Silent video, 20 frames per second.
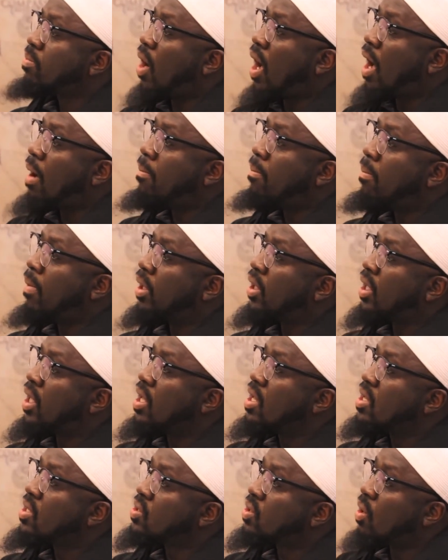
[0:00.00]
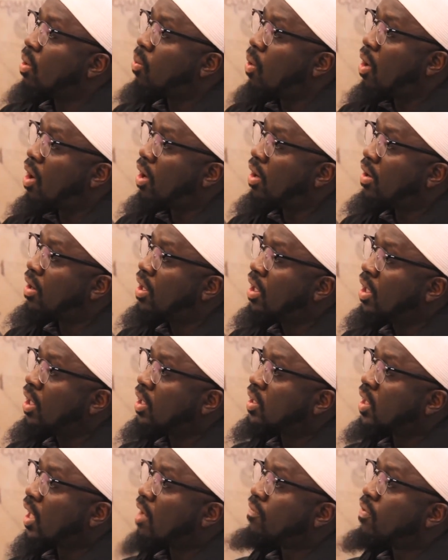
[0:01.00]
Muhammad, he is the one
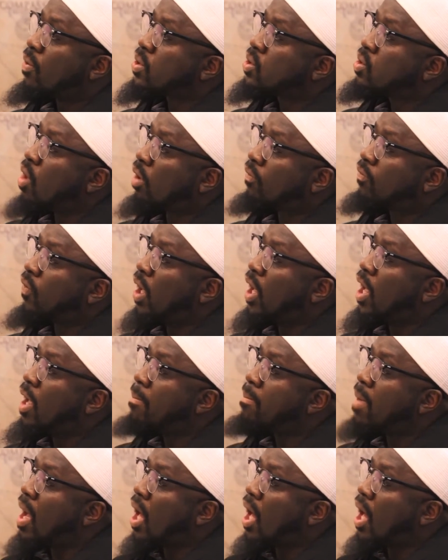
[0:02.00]
that if it was not for him,